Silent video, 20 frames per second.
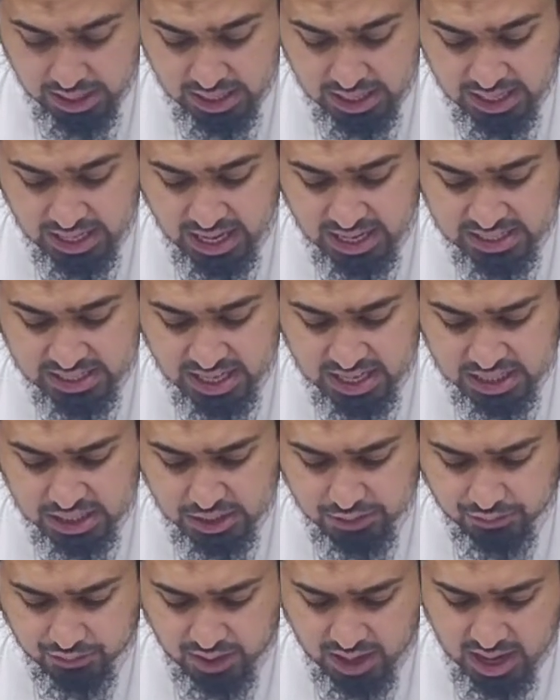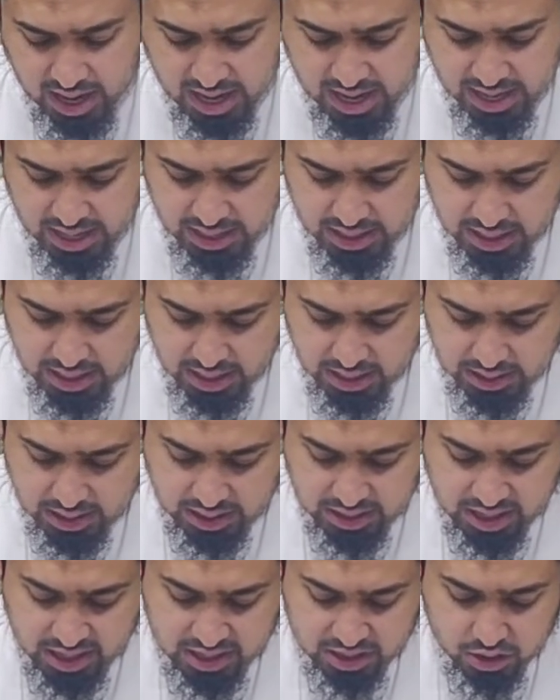Meaning, "I testify
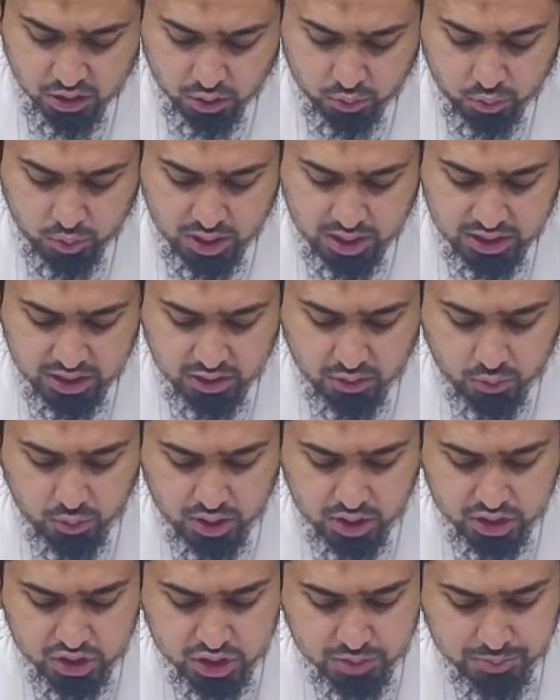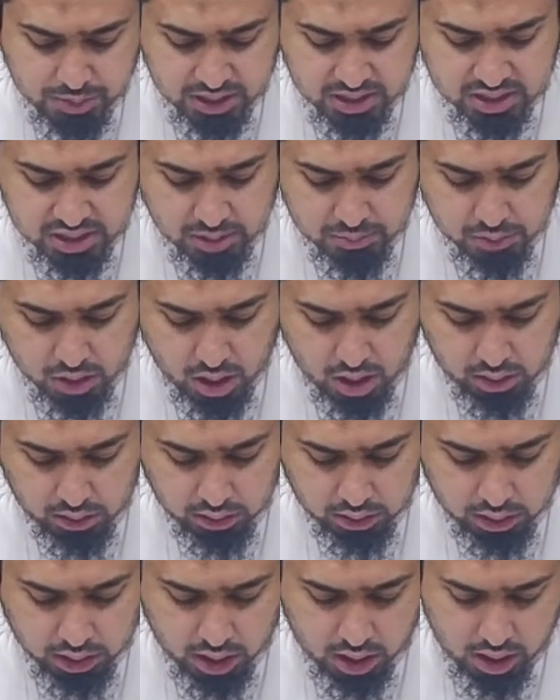that there is none worthy of worship except
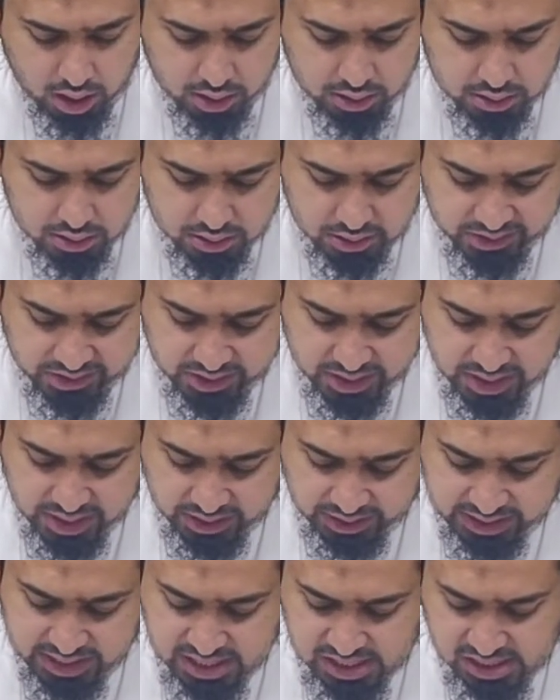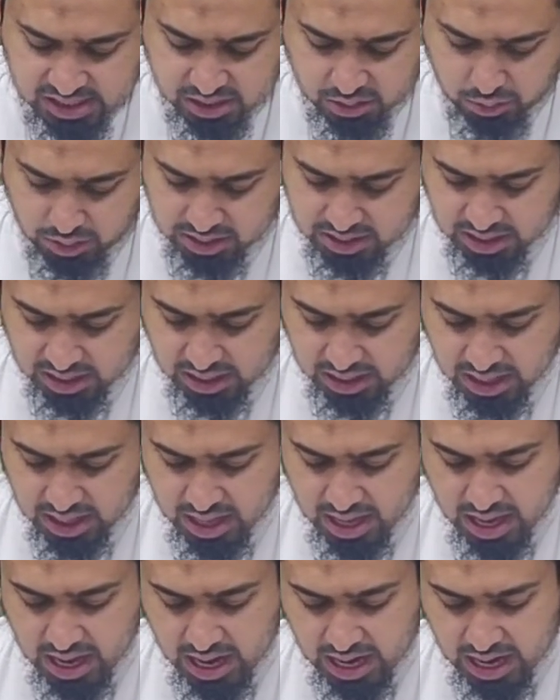Allah Azza wa Jal.